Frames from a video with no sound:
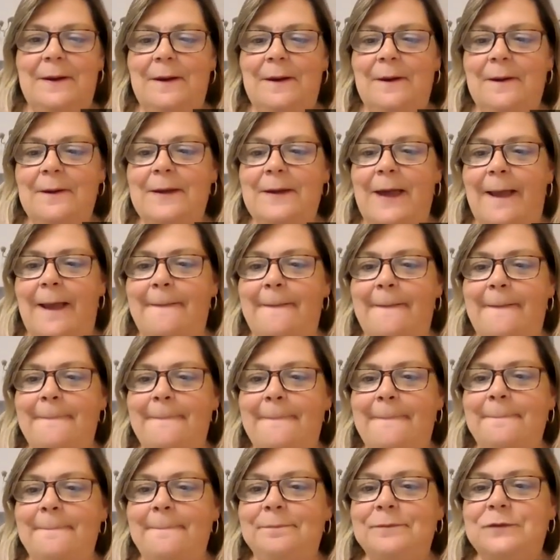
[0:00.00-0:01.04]
Okay,
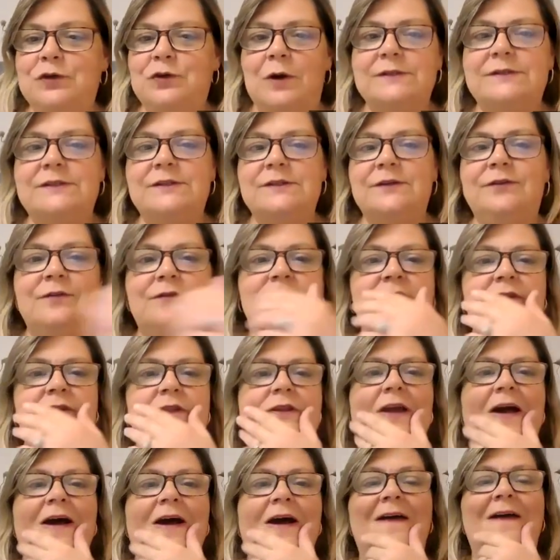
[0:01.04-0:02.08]
cool. So if you've
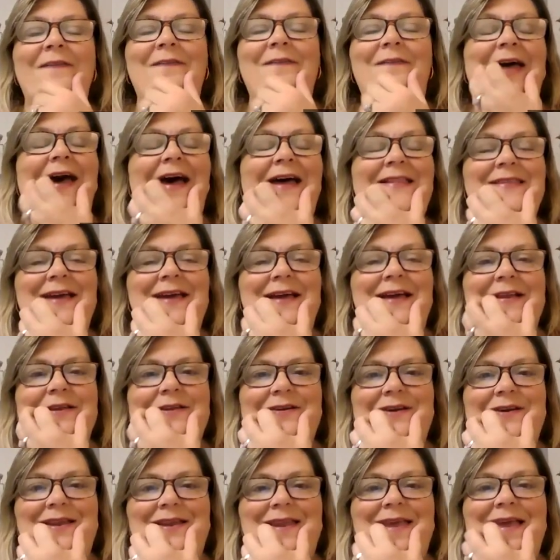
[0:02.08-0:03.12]
gotten that done,
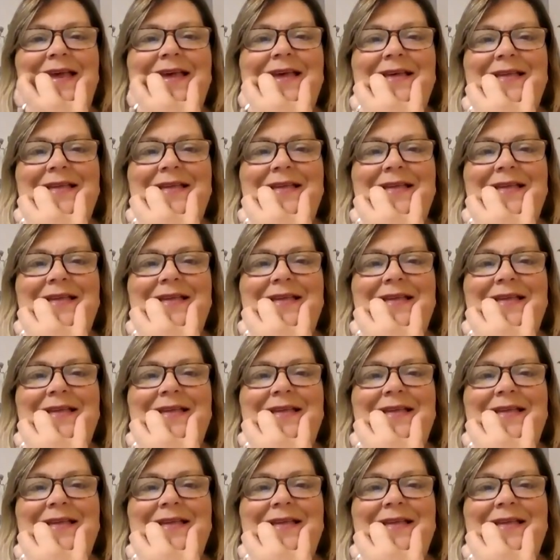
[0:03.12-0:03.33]
good.